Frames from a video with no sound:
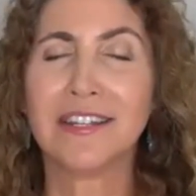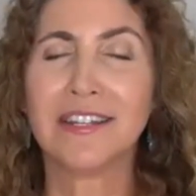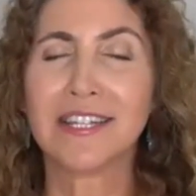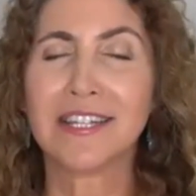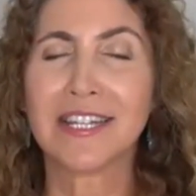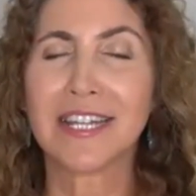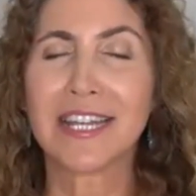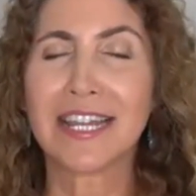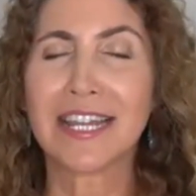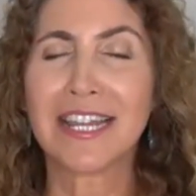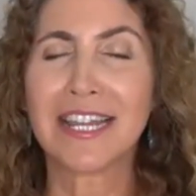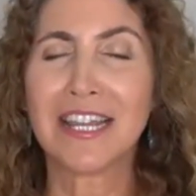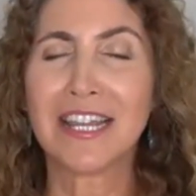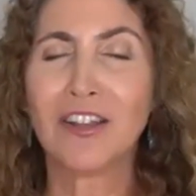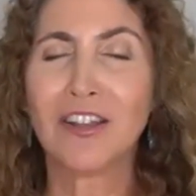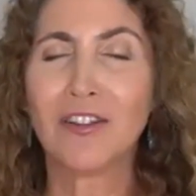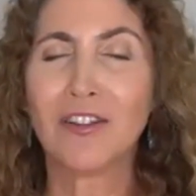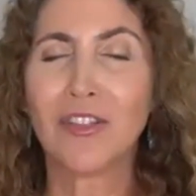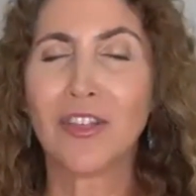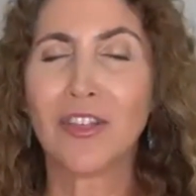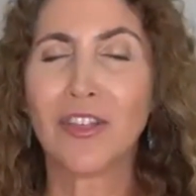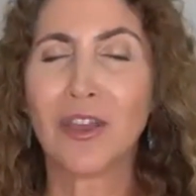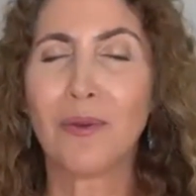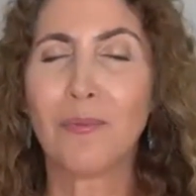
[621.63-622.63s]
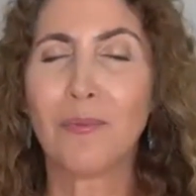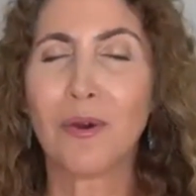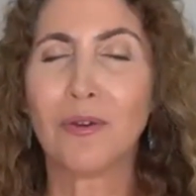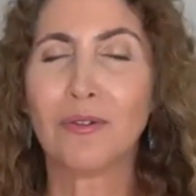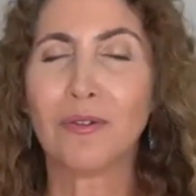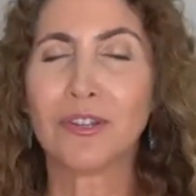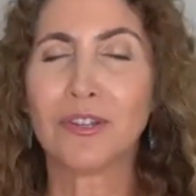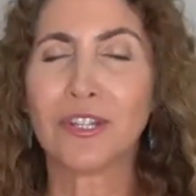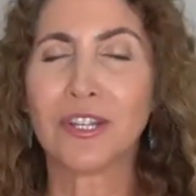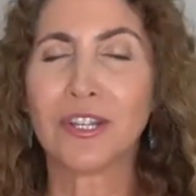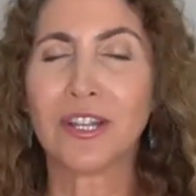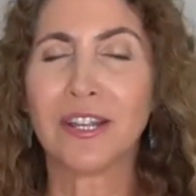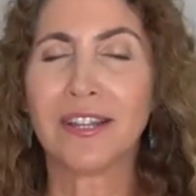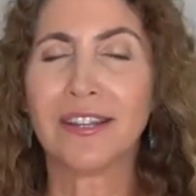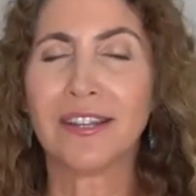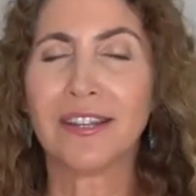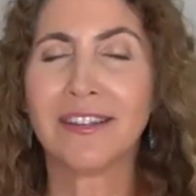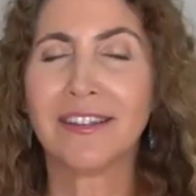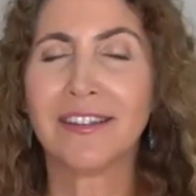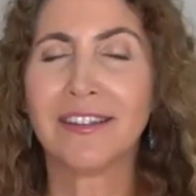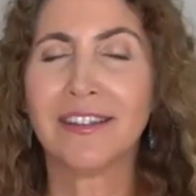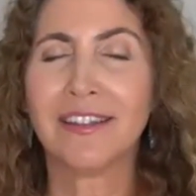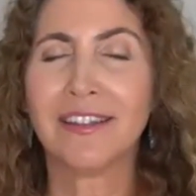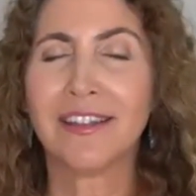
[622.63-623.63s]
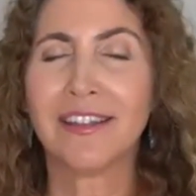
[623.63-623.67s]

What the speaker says: to hear the emotion